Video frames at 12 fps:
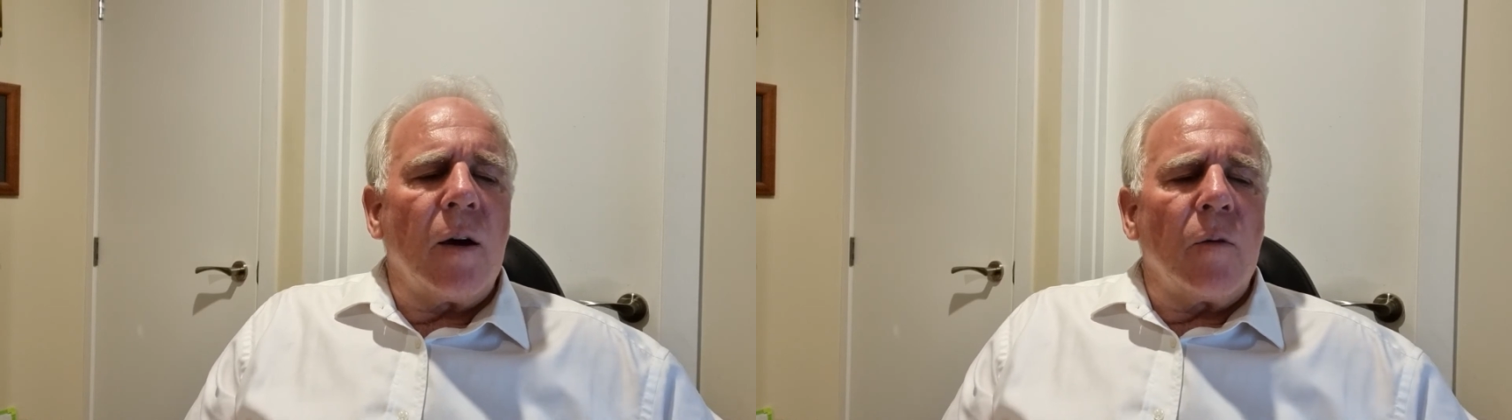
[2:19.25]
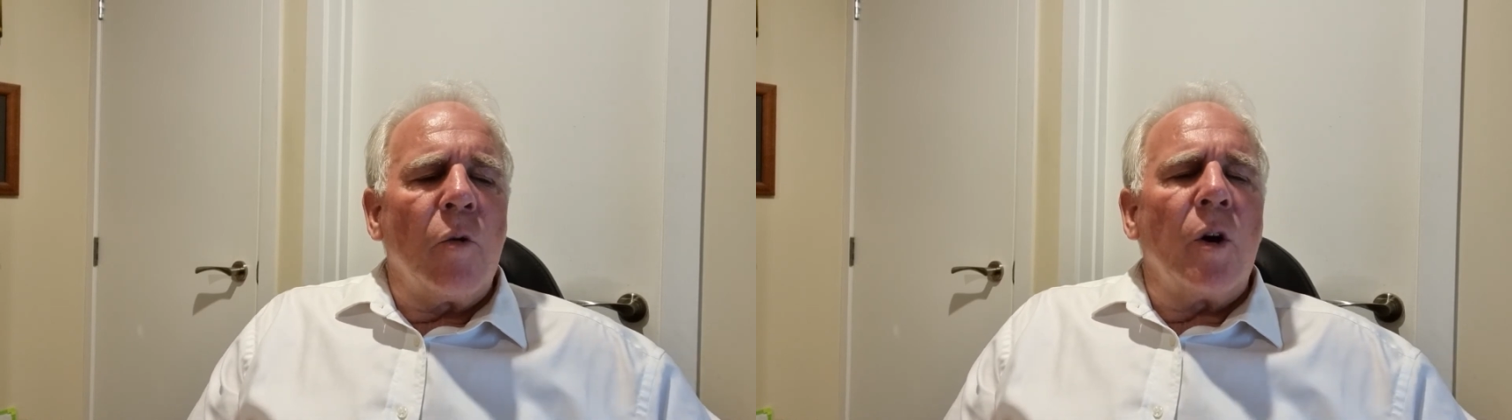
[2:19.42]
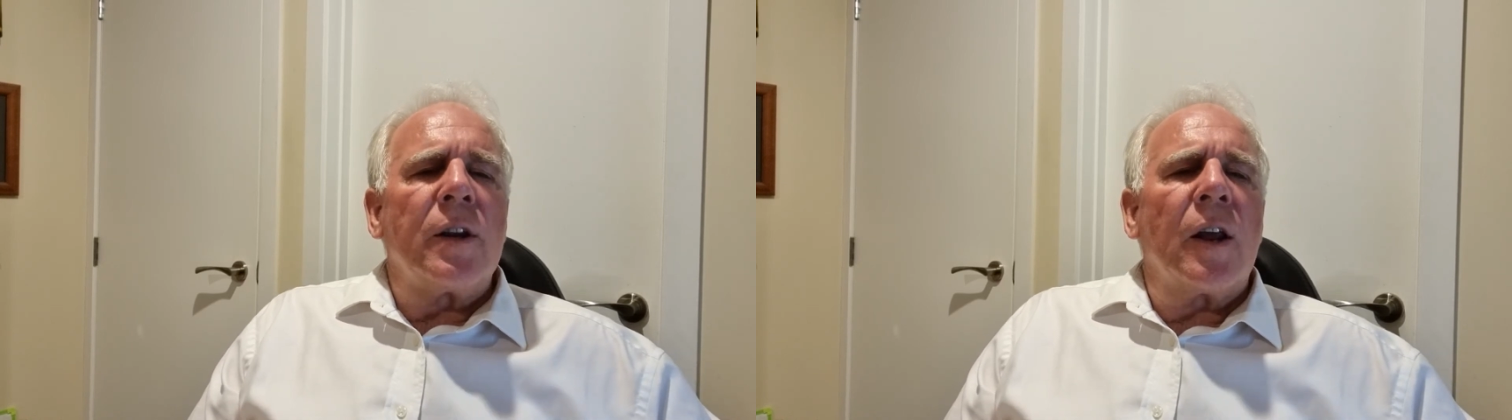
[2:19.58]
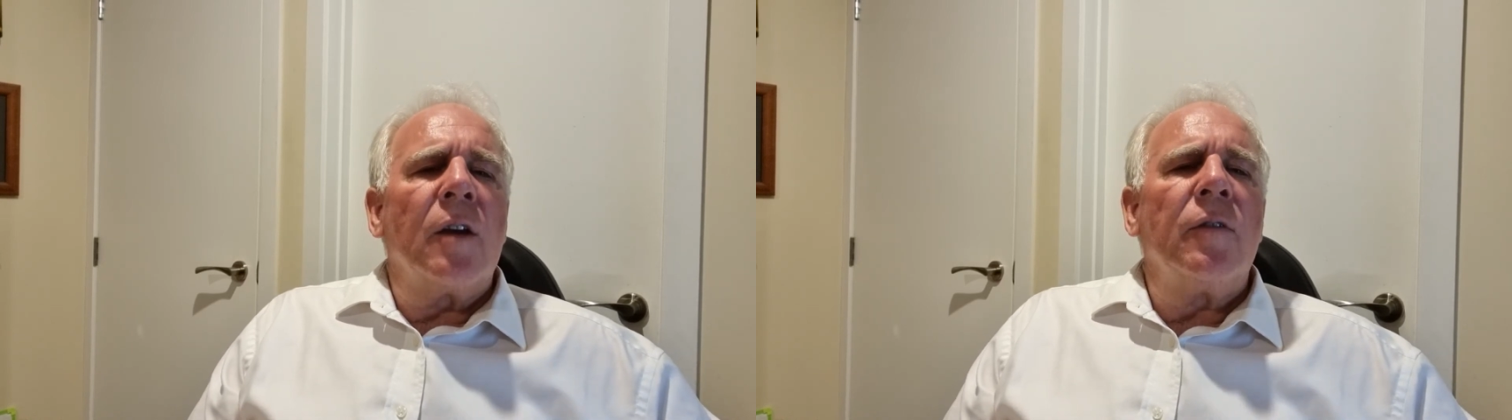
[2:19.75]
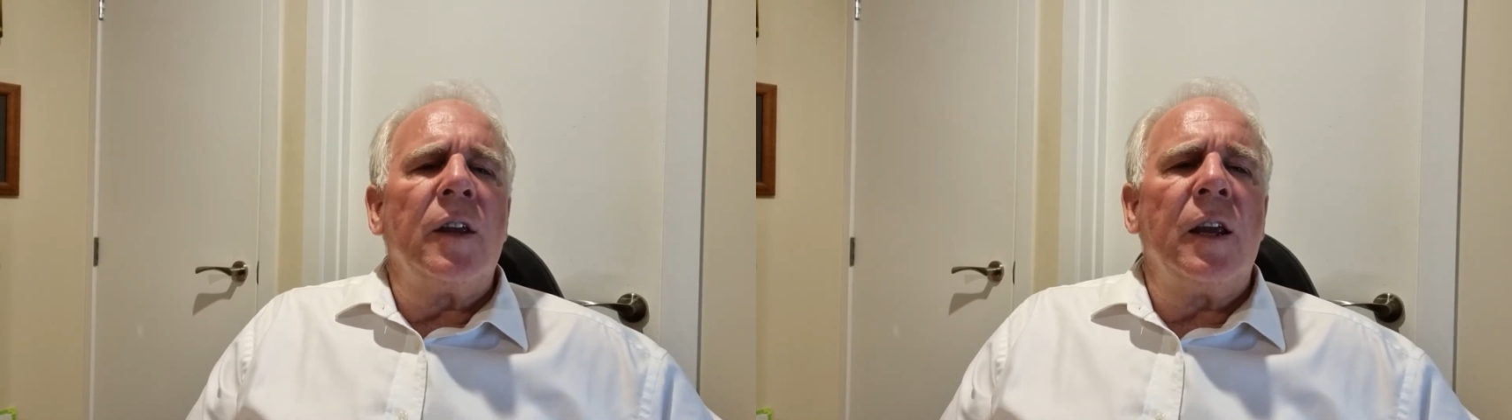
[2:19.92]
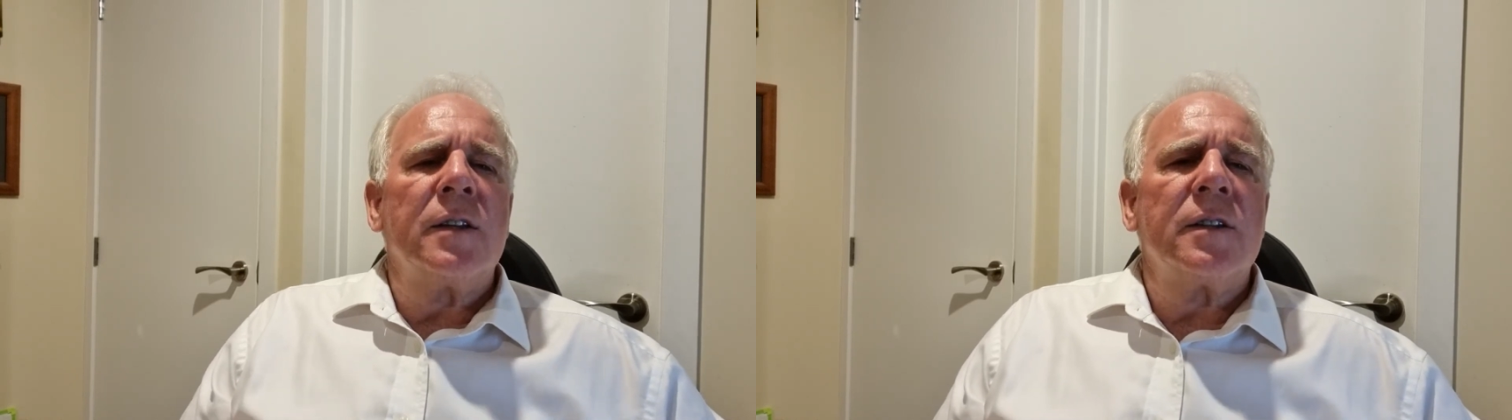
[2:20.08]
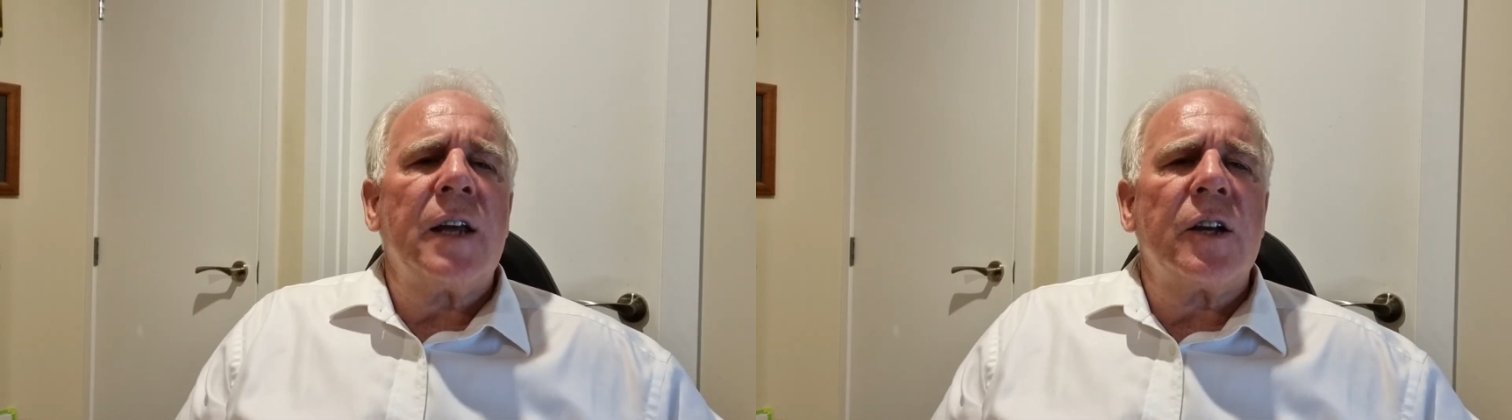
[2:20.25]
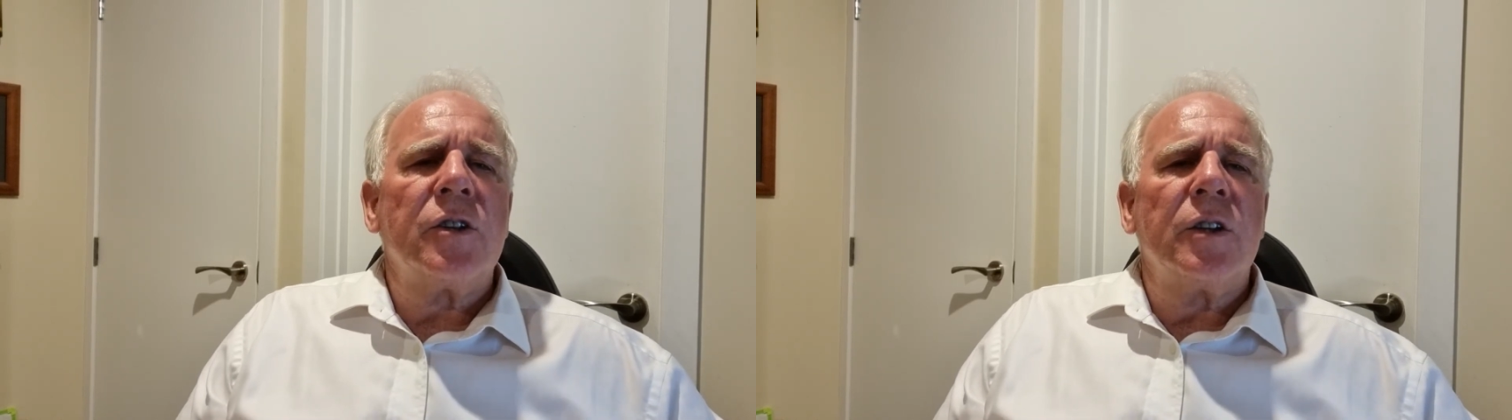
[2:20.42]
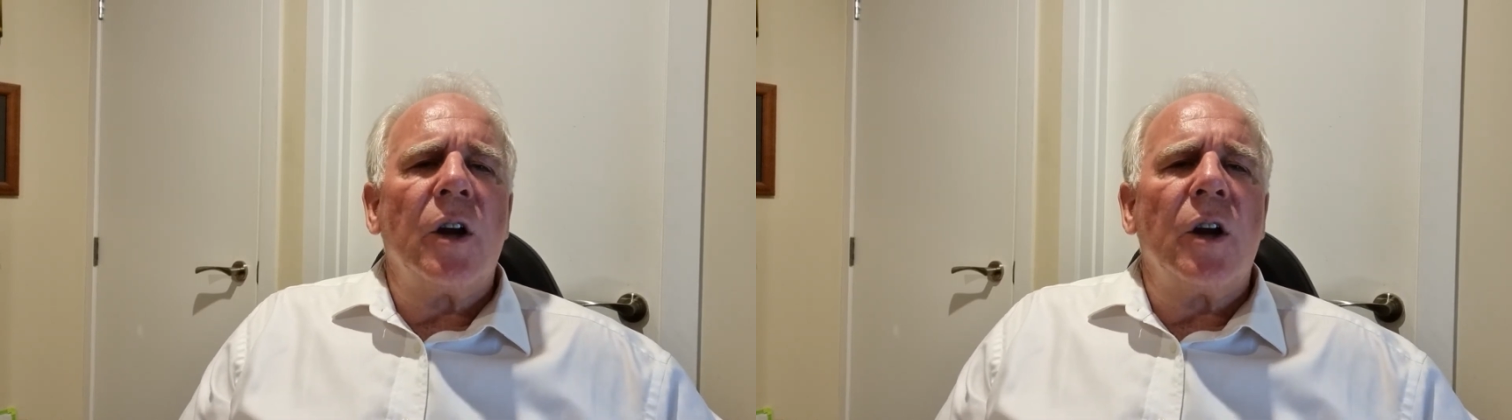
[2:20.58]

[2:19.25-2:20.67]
worked out over the years as action